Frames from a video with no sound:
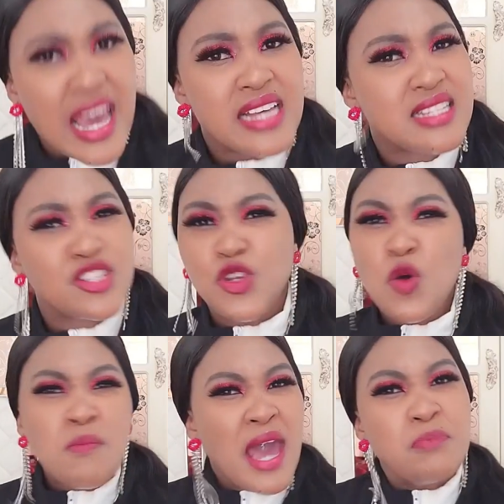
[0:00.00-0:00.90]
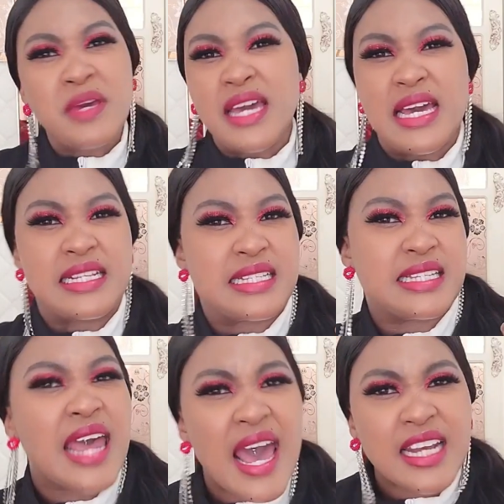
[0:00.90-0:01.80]
yes, you may be
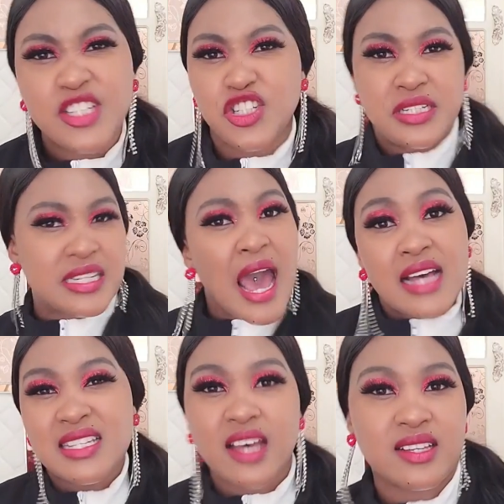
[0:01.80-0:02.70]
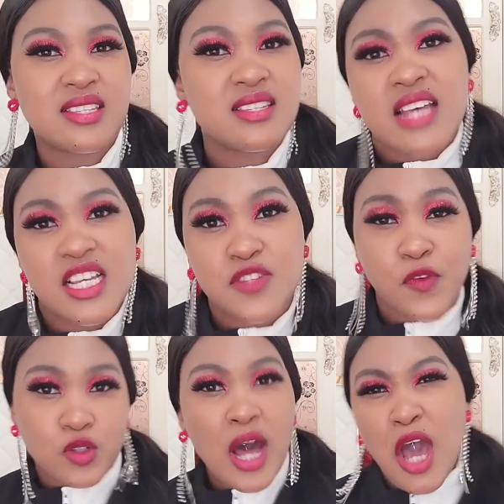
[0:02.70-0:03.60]
intelligent,
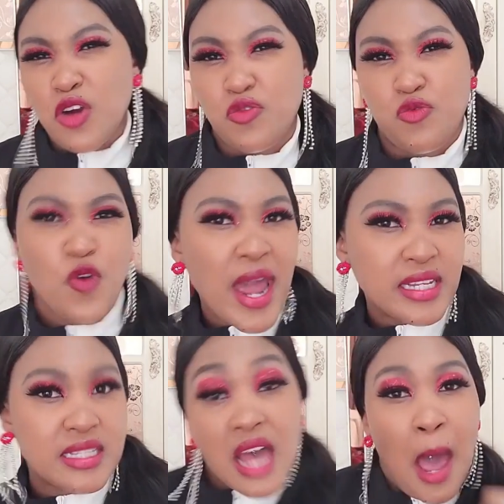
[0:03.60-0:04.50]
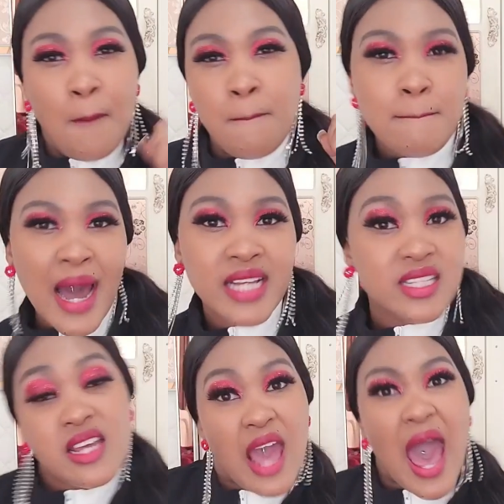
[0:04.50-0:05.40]
successful, great,
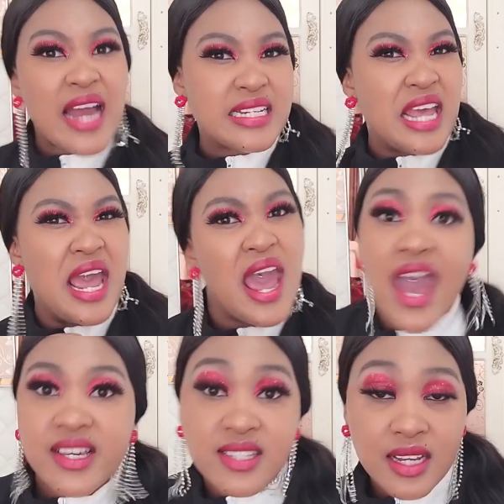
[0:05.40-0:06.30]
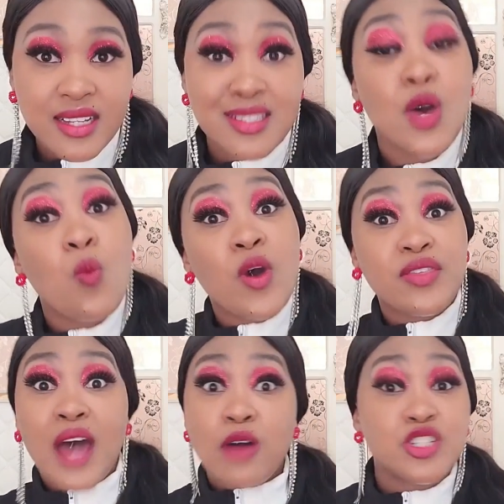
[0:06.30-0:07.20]
mighty, and excellent
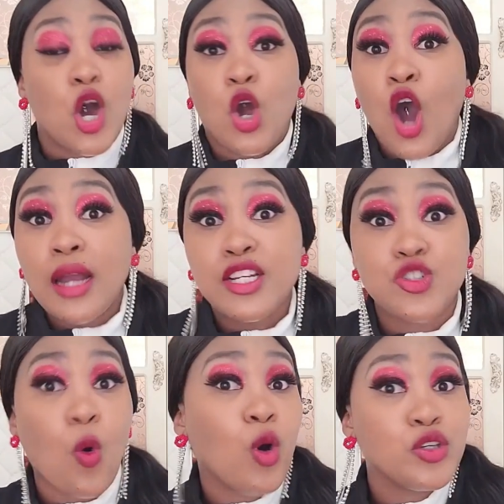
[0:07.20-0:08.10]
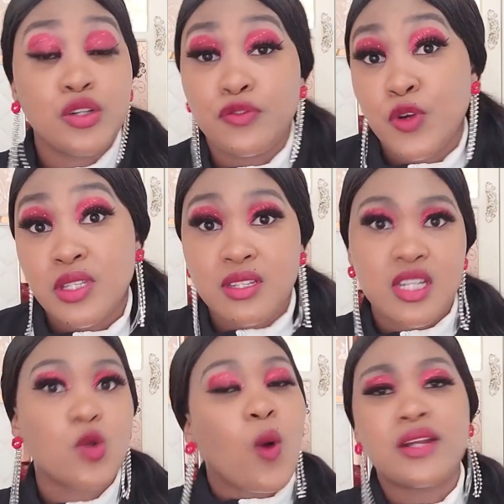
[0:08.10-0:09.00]
without a college or
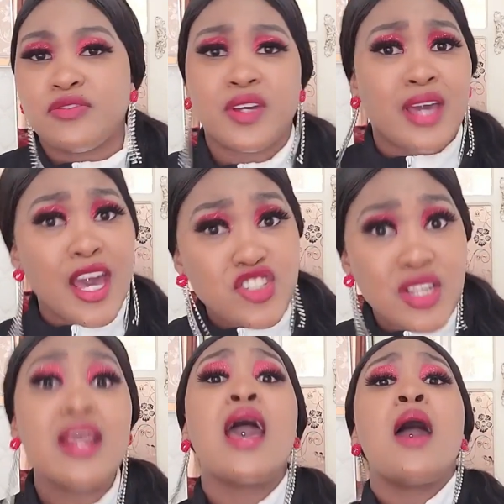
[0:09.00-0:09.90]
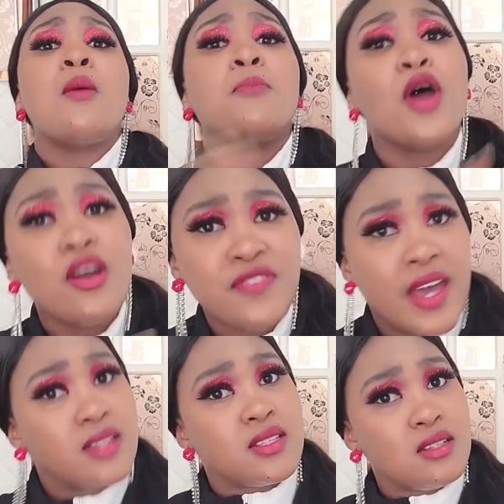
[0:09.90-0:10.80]
university qualification.
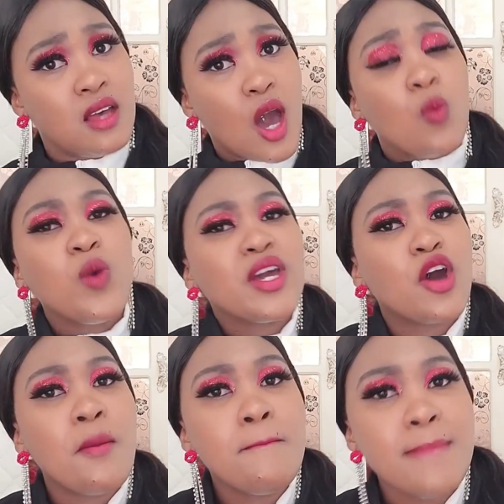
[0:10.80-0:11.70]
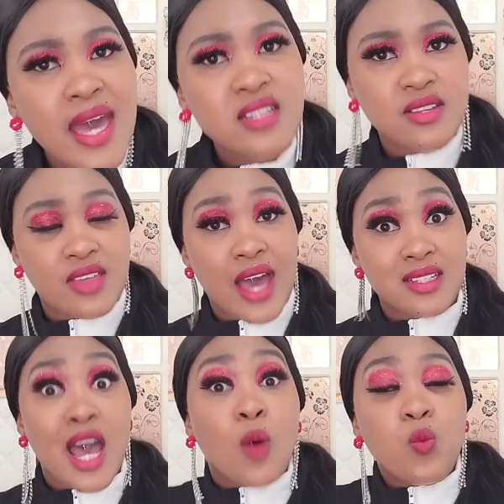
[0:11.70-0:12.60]
Perfect. We commend
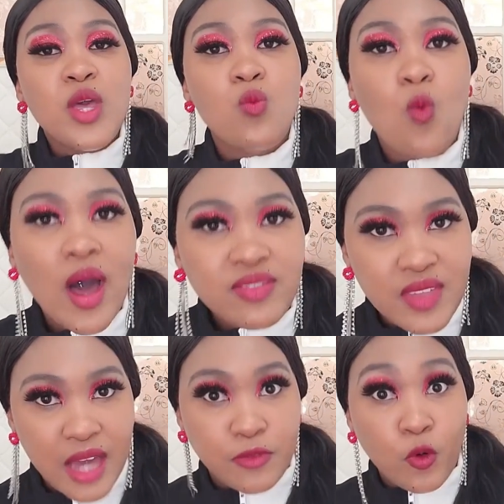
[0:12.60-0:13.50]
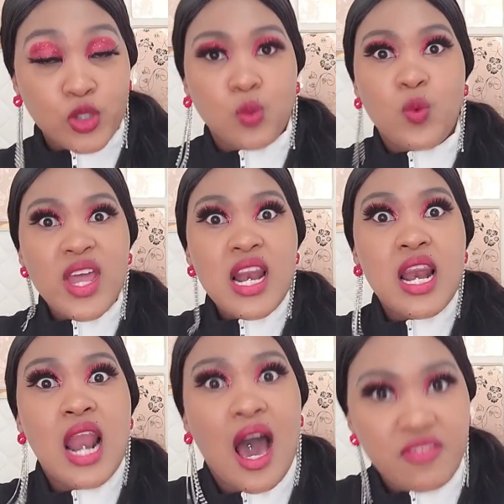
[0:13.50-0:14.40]
that. We want that for you. We
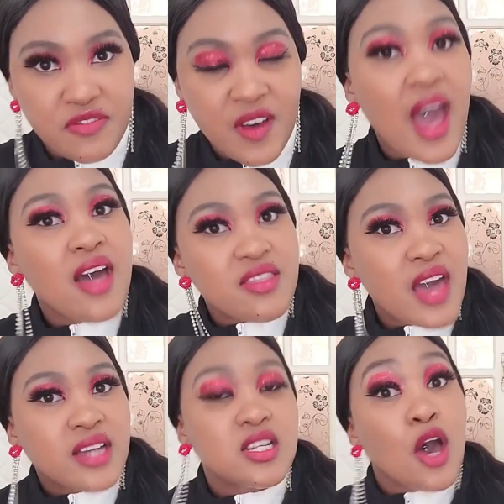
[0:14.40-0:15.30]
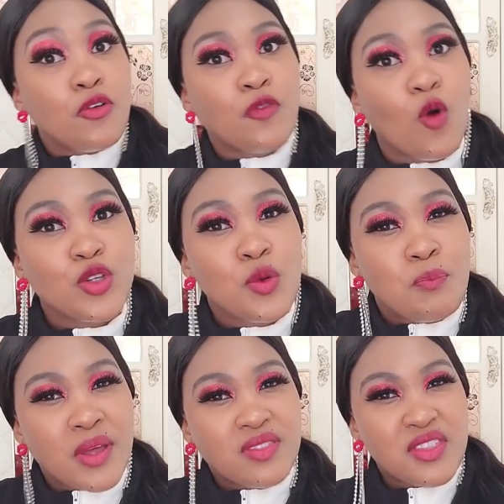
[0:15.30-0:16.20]
love that for
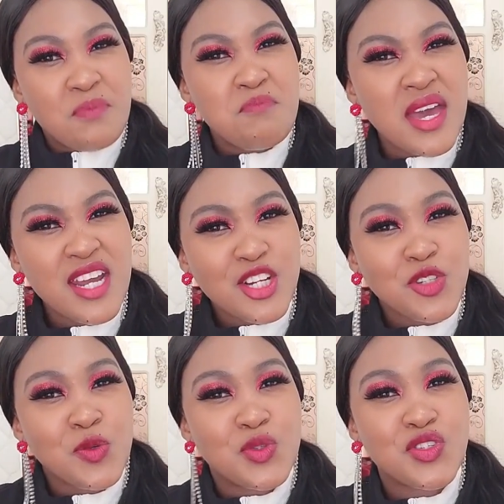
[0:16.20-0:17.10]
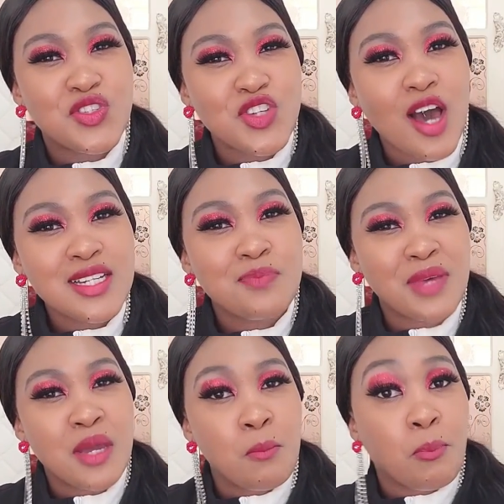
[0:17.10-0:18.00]
you. But the minute you
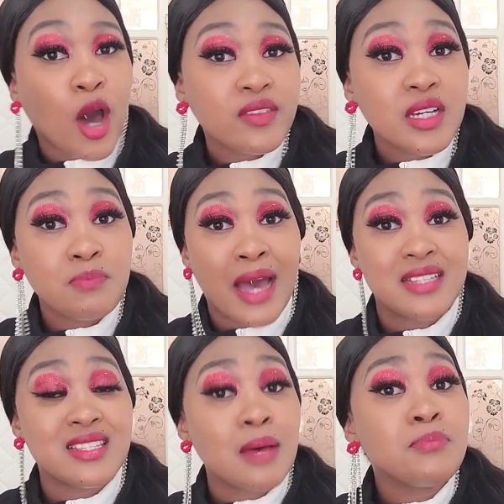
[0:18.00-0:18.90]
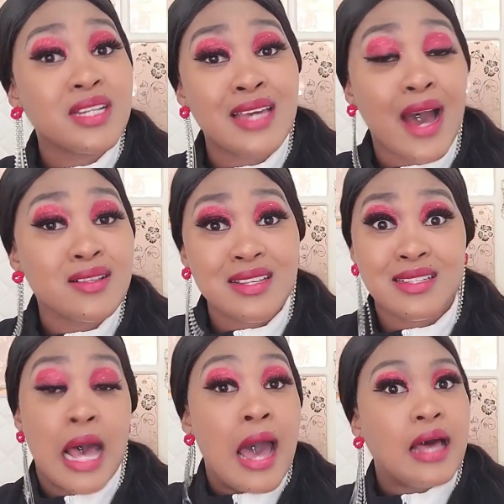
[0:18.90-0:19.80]
start being bothered by somebody
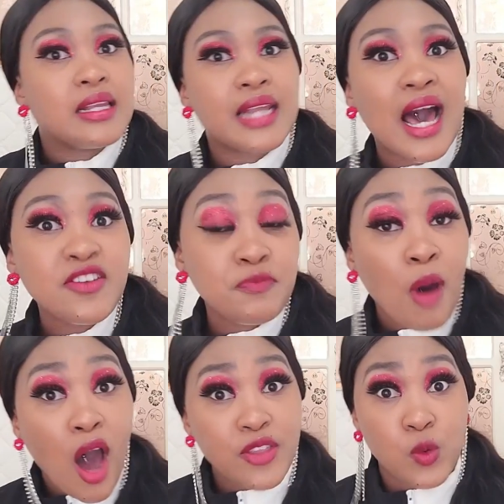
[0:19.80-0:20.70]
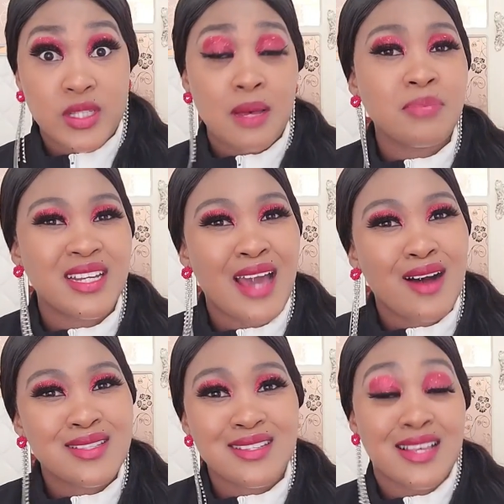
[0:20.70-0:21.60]
else's life path or
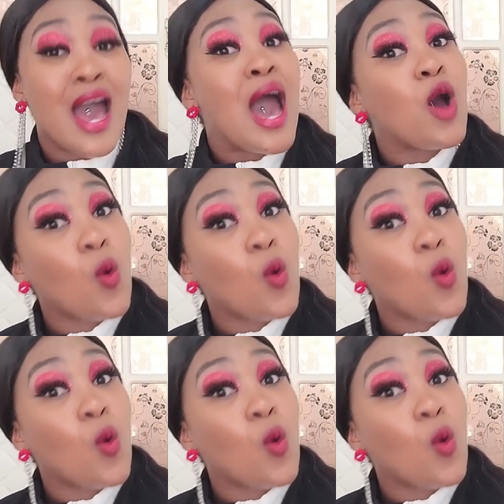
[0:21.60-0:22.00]
somebody else's